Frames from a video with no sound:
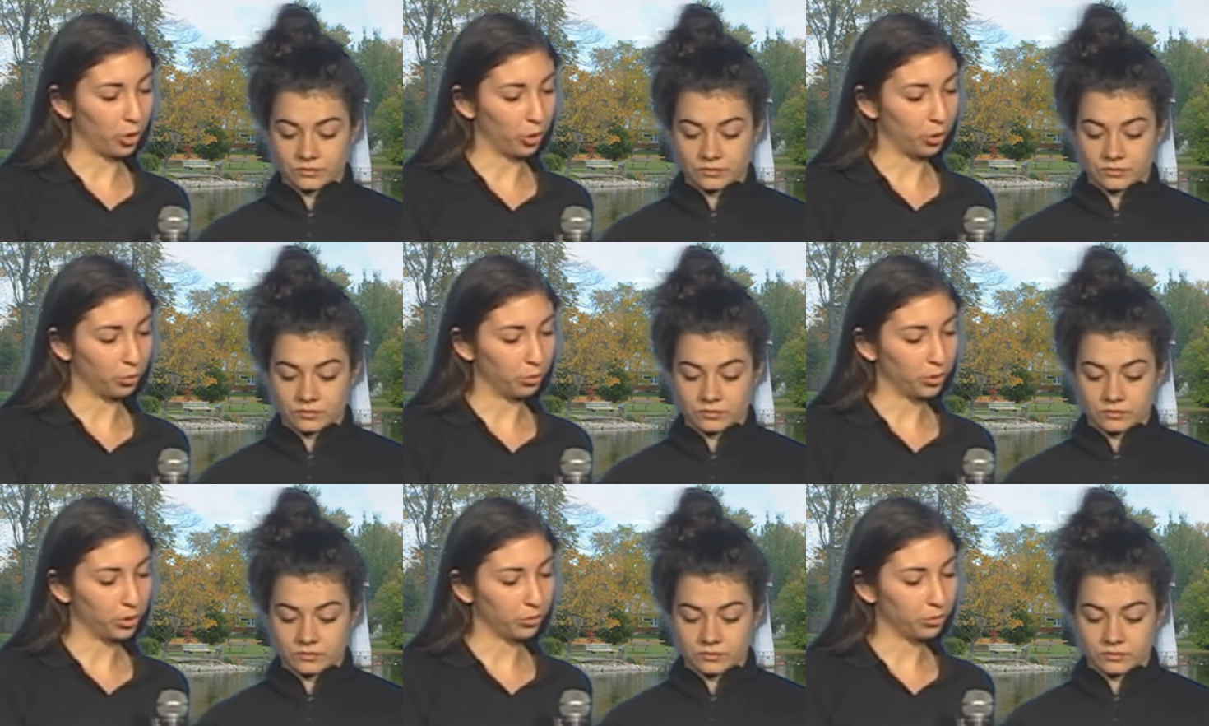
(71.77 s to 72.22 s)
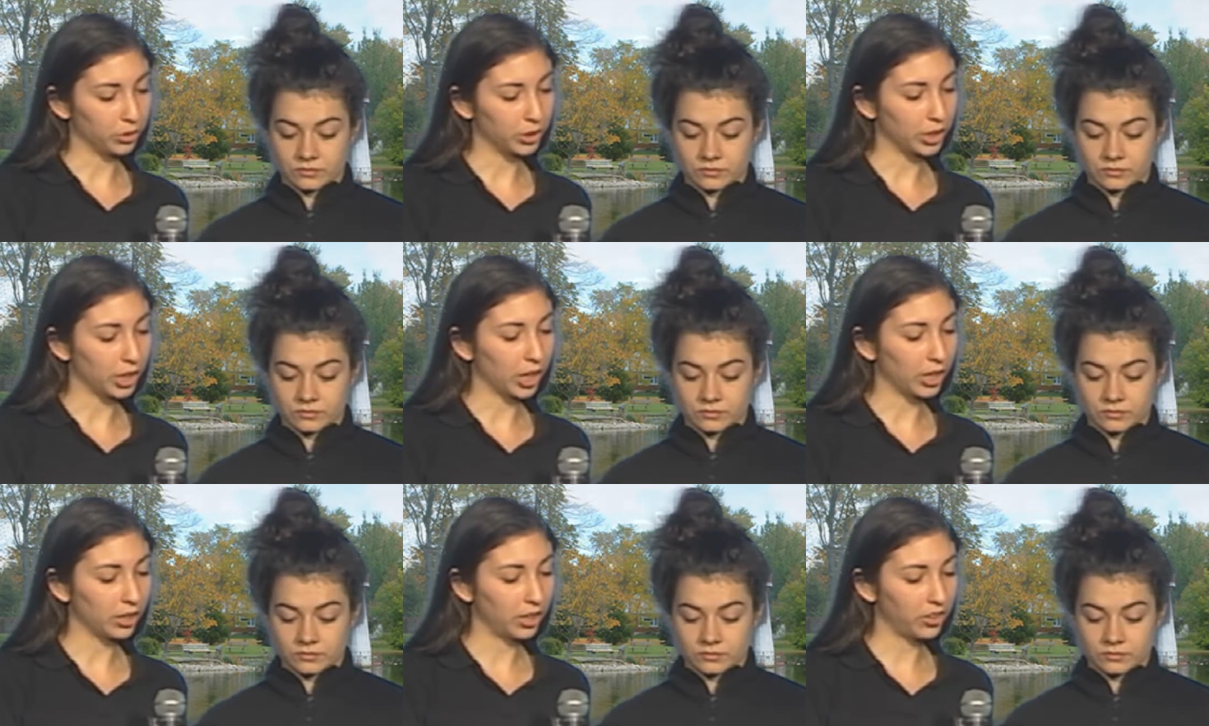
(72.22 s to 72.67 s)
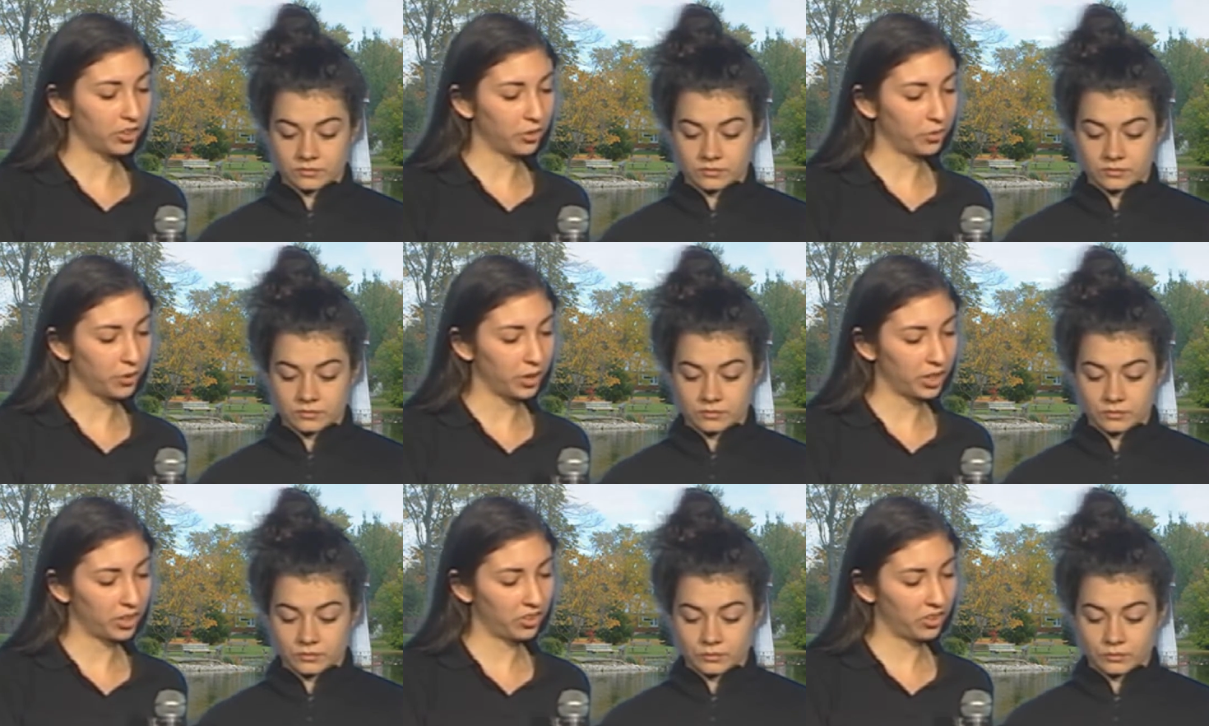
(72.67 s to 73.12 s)
Speaker 1: home, regardless
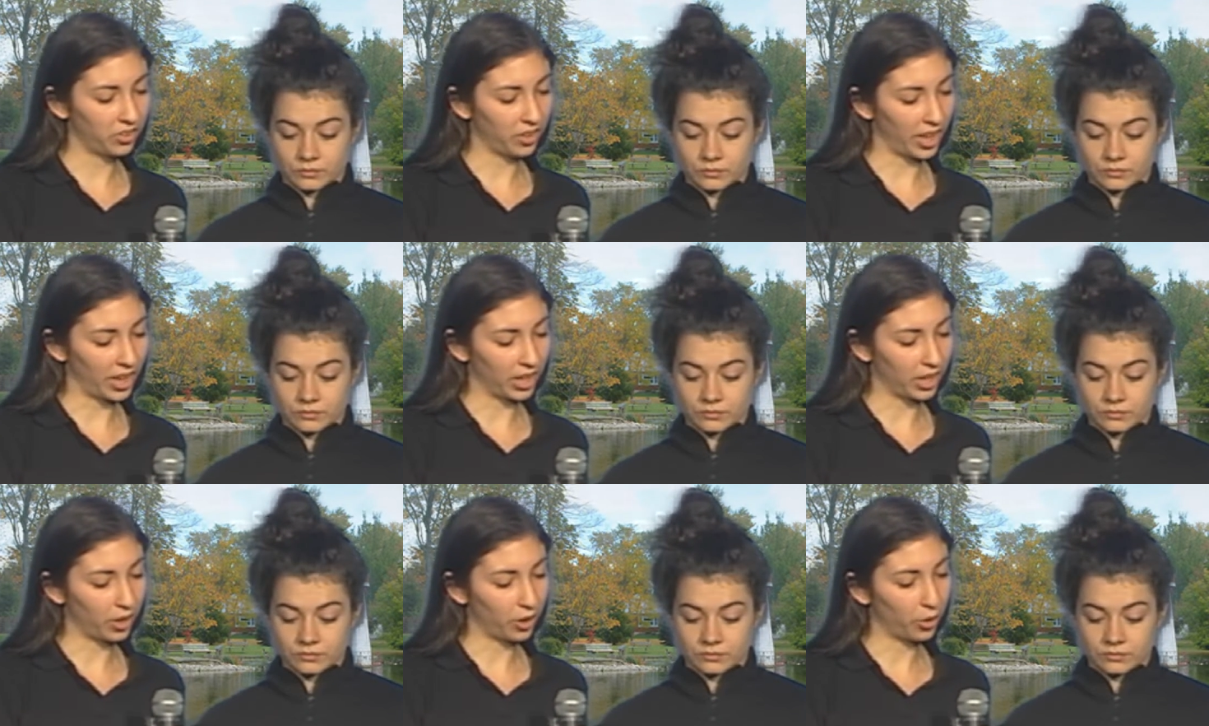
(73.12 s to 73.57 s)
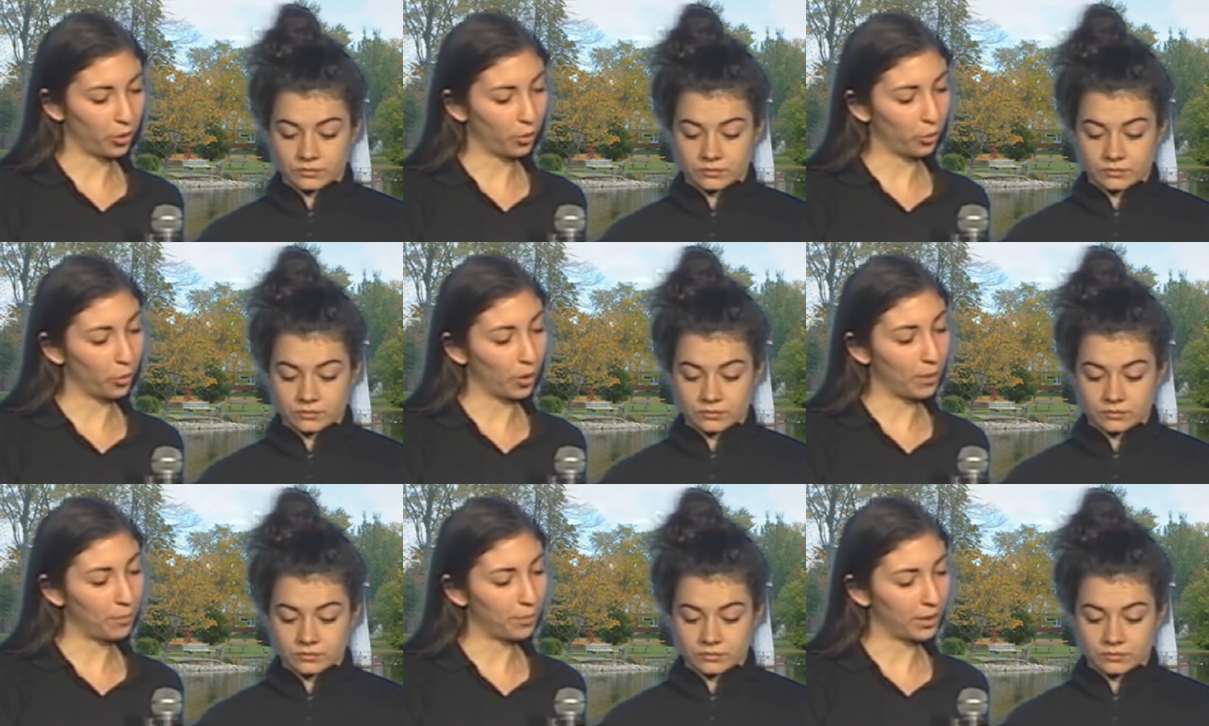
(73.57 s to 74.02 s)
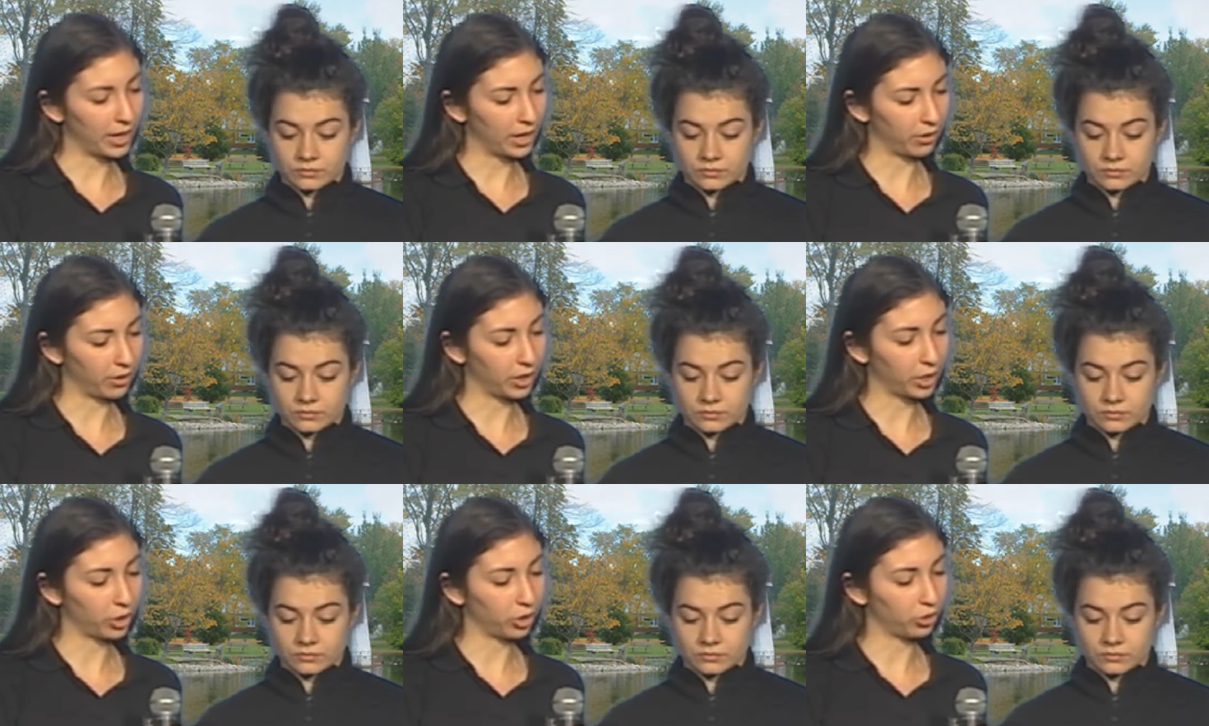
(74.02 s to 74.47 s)
of what it's like one
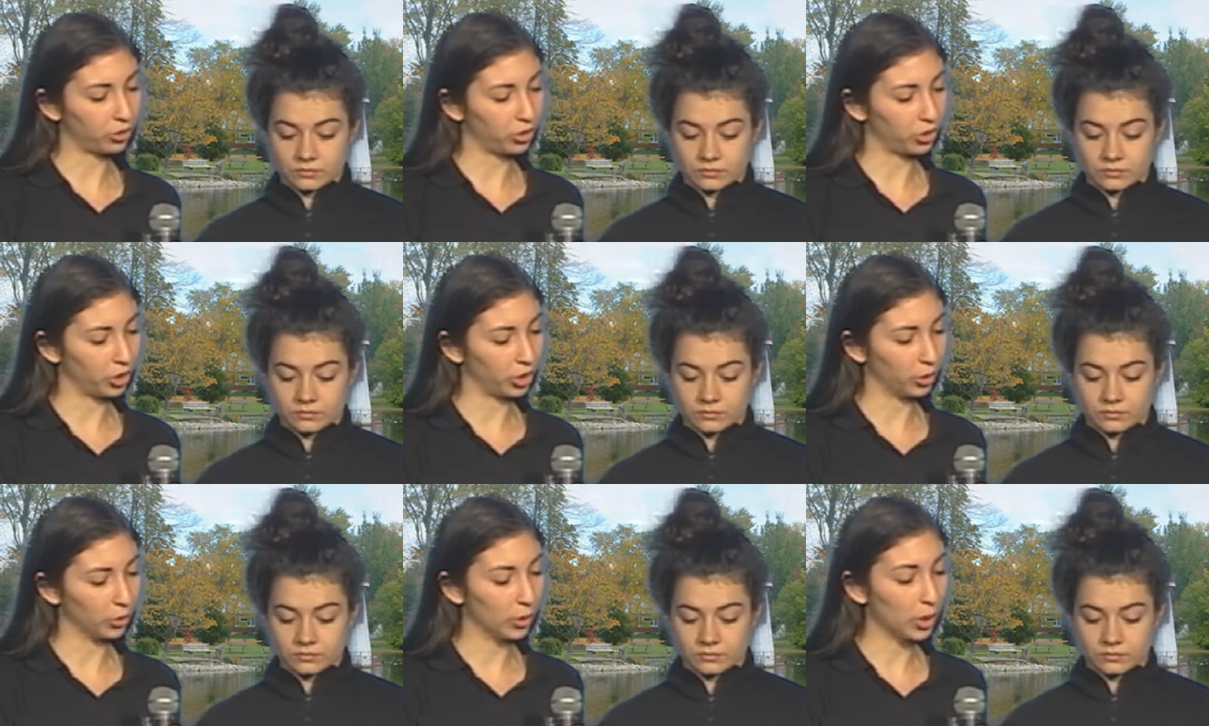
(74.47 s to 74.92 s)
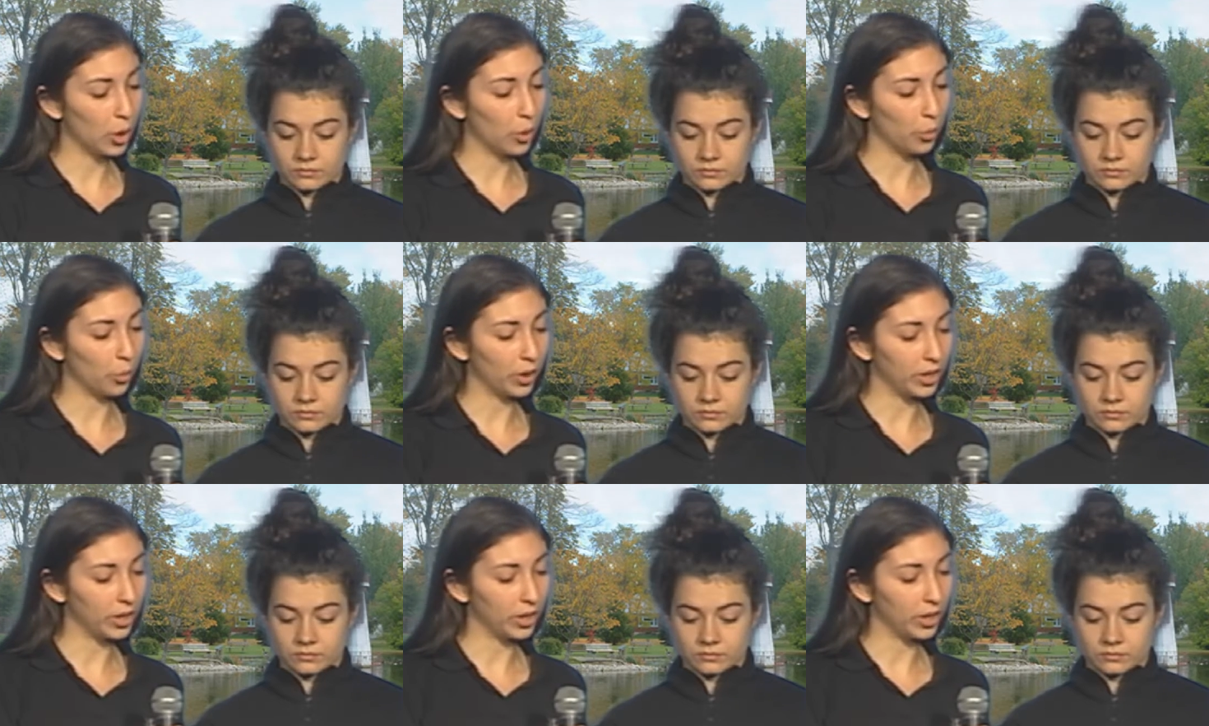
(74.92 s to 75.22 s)
parent or two,